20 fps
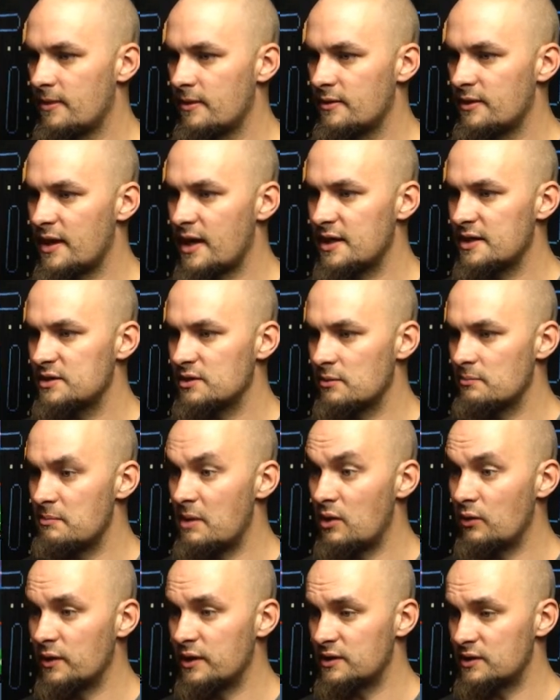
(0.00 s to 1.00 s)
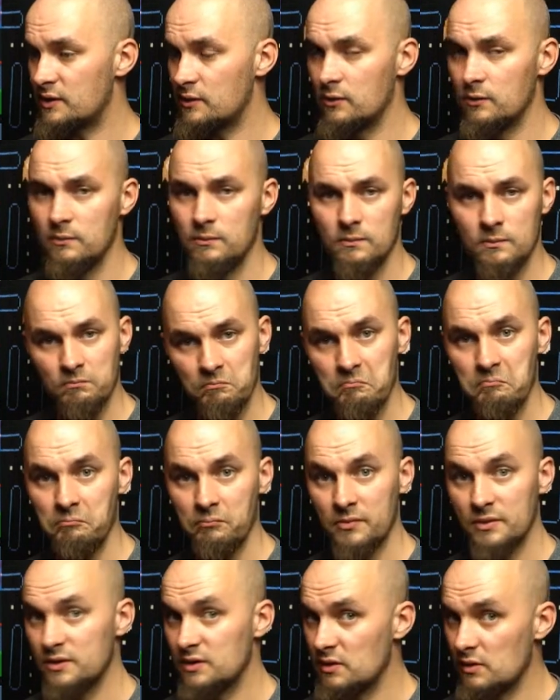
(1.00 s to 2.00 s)
that is on multi-tool,
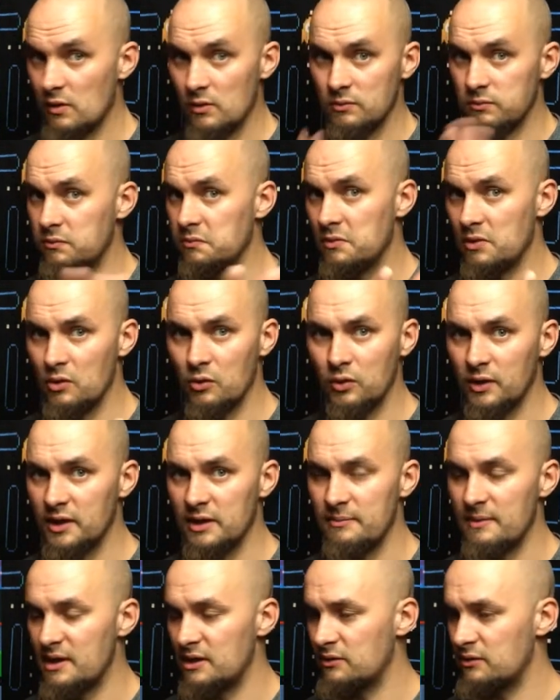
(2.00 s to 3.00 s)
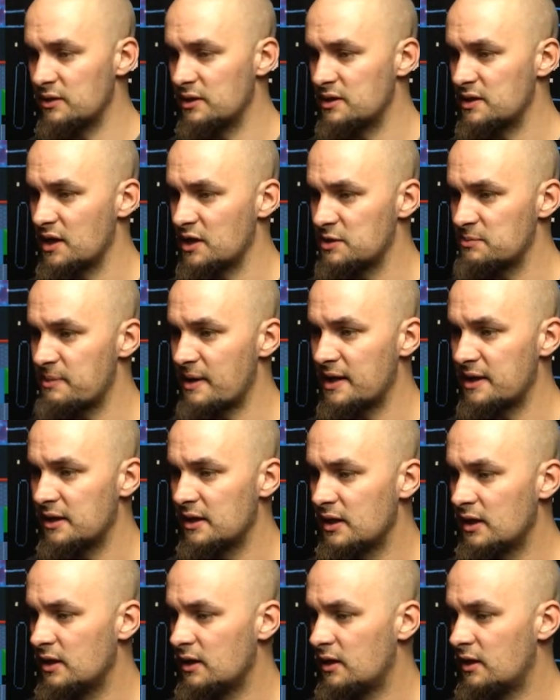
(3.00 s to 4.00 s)
all in the menu of the touchpad.
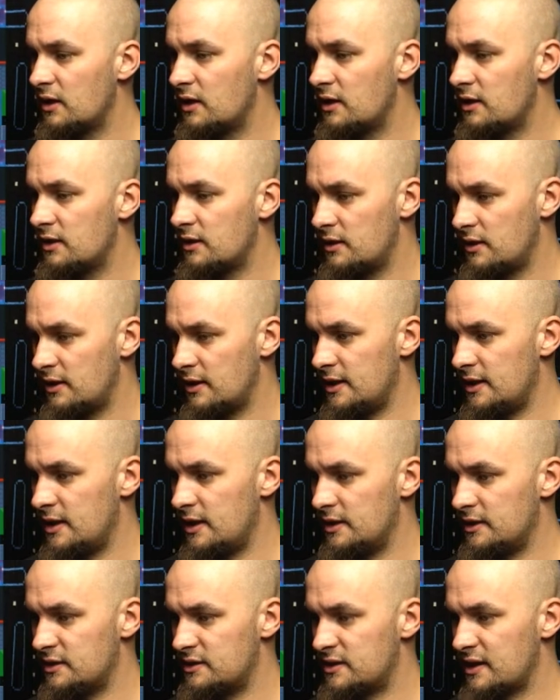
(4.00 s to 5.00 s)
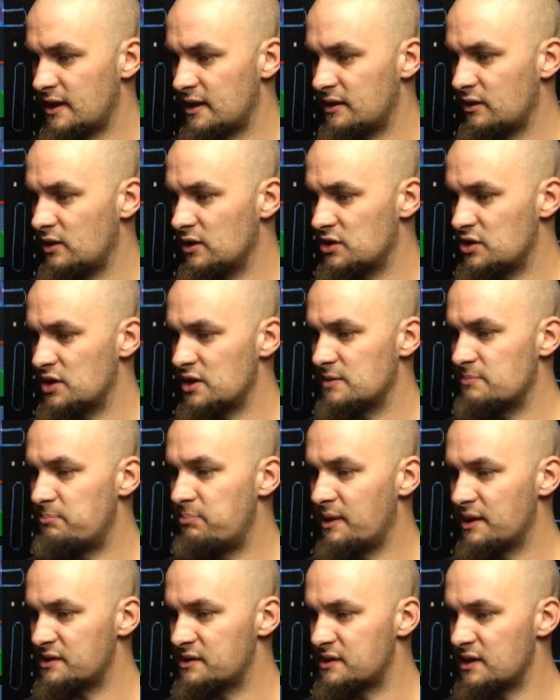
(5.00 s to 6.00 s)
This technology is
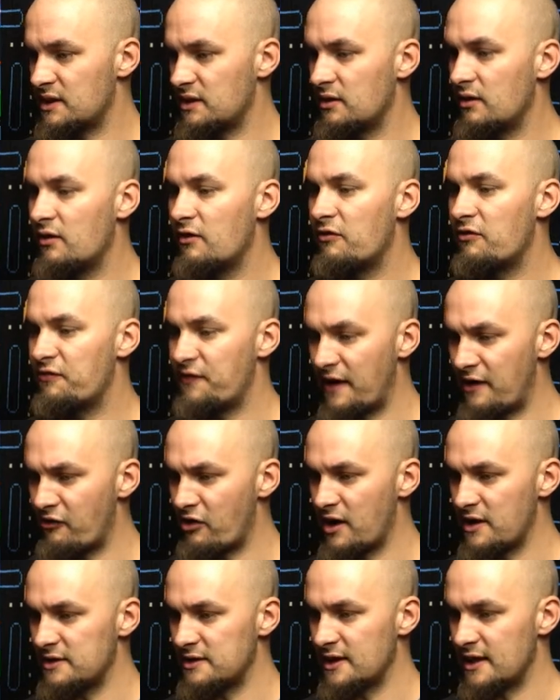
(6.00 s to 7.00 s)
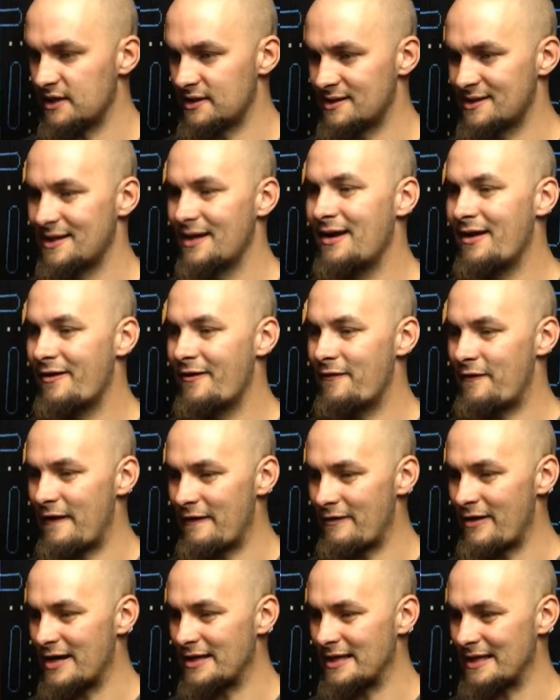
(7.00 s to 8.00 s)
busted. Ferrite dust.
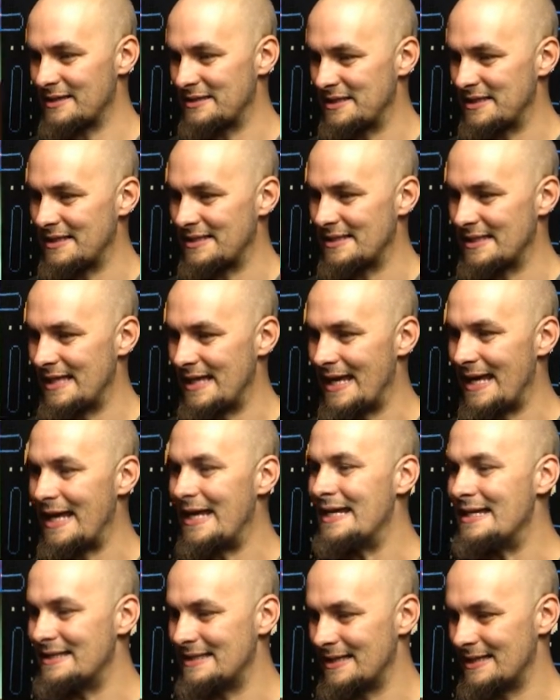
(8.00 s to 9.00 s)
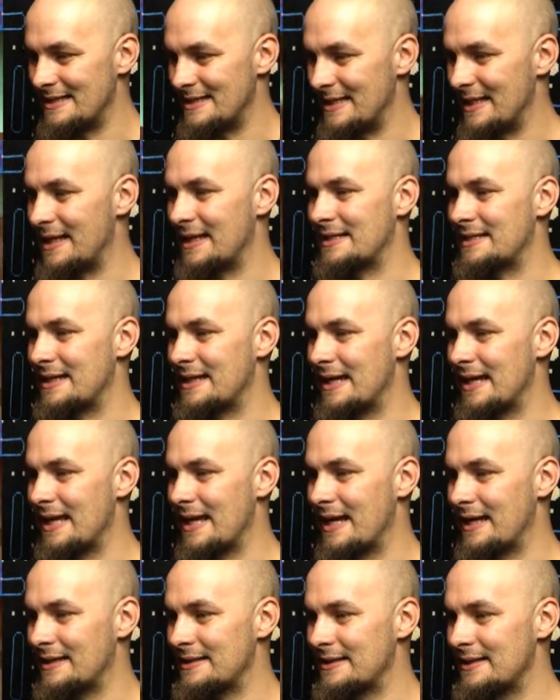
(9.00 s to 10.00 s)
Ferrite dust is the easiest thing to
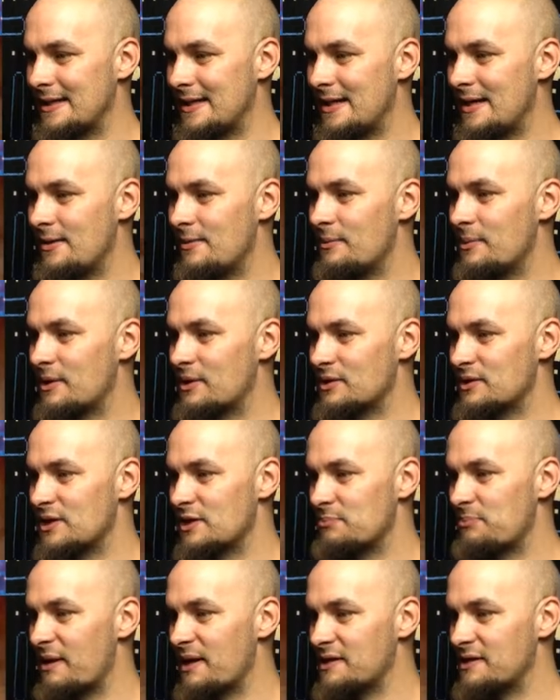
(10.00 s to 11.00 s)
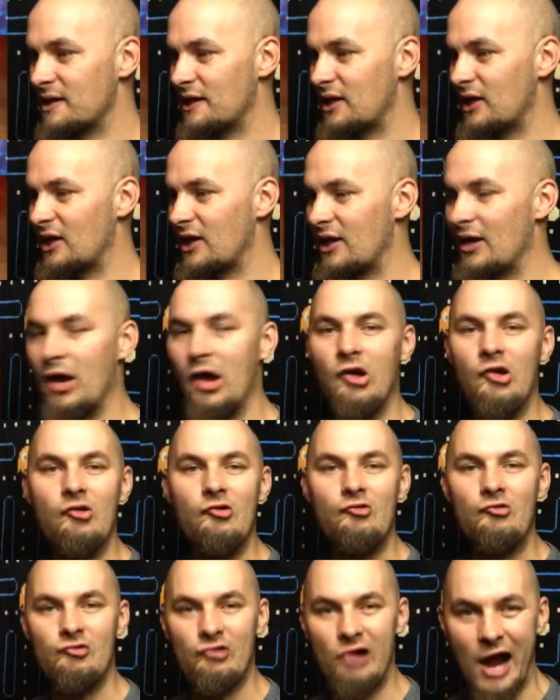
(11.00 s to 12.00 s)
collect because it's basically
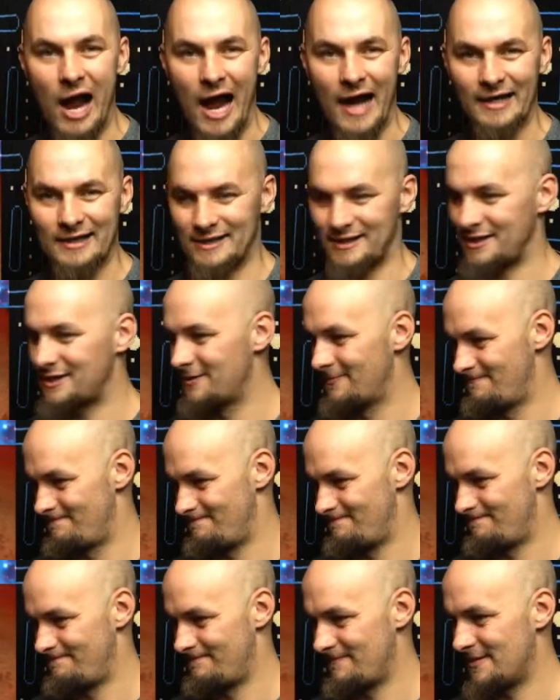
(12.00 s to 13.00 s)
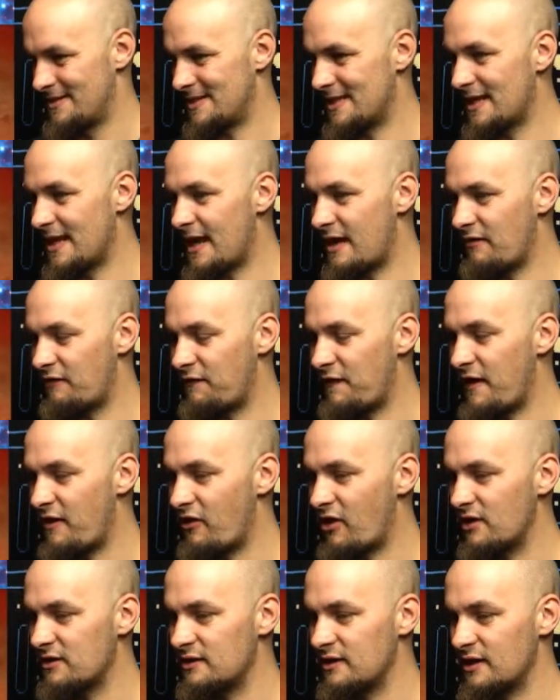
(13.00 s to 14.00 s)
rocks. See that?
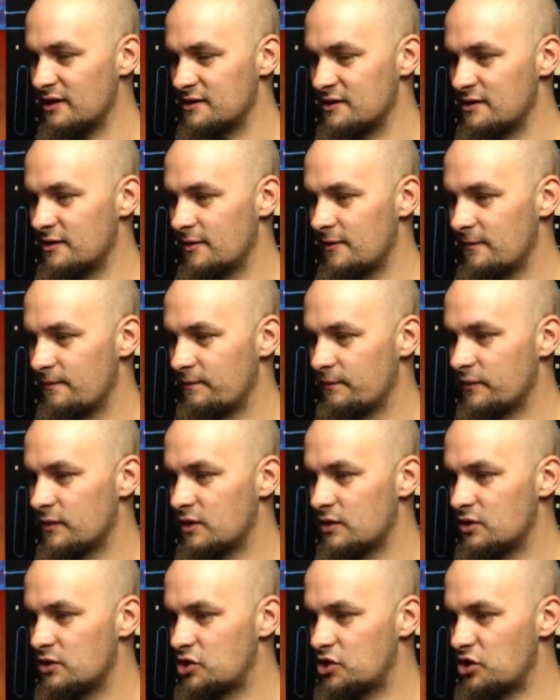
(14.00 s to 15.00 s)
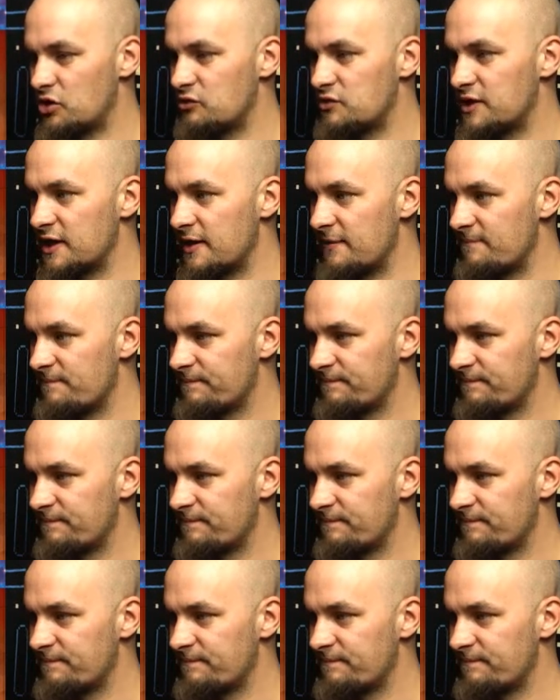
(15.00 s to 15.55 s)
Ferrite dust. Shoot it.